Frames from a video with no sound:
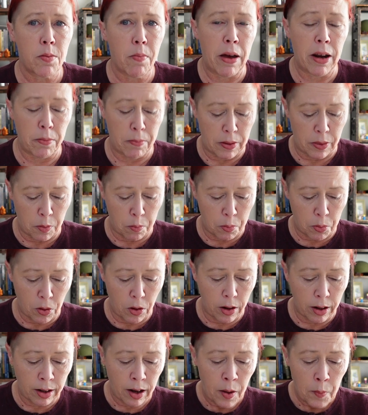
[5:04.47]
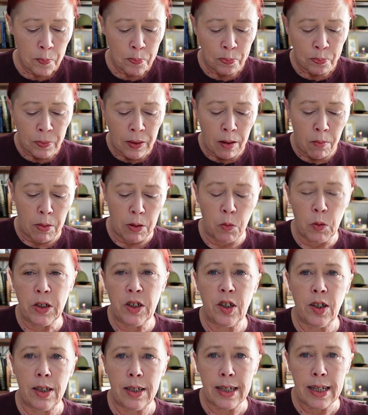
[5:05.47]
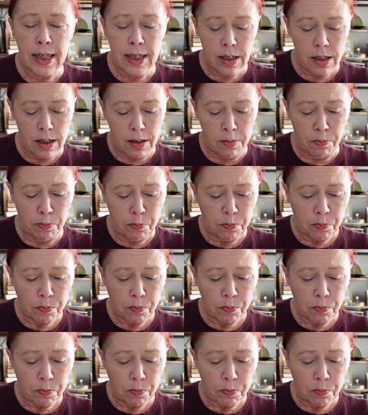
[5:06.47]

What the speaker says: about him in the book. But when she sees the